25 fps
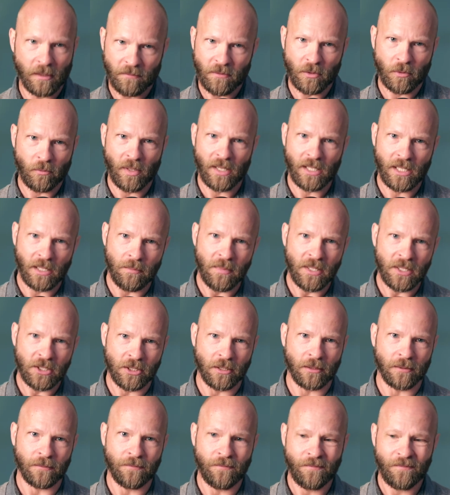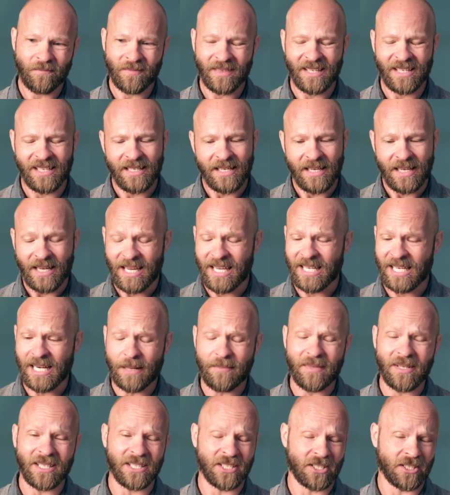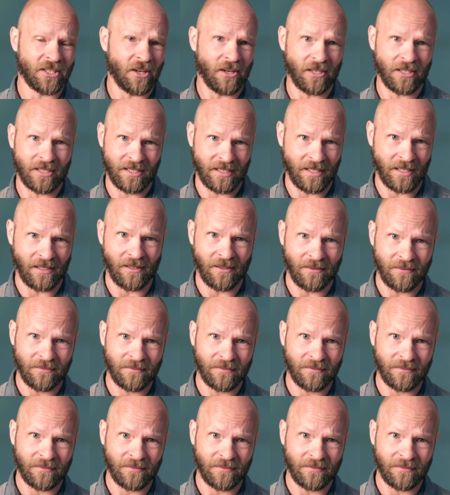of the Great Commission, and I'm exhausted.